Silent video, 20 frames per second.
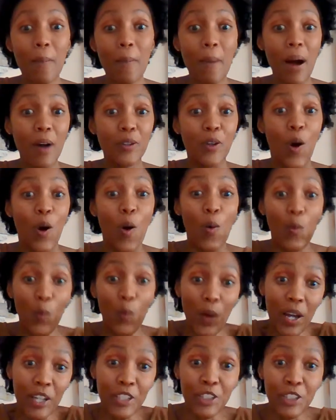where
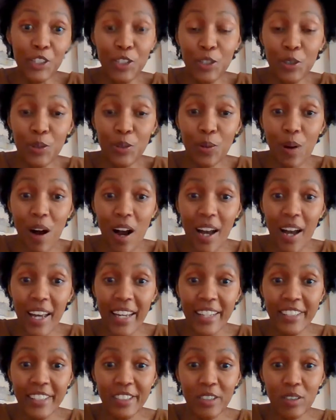you are in your
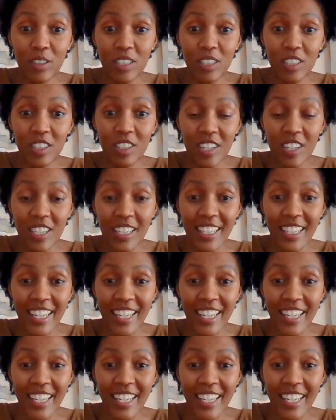journey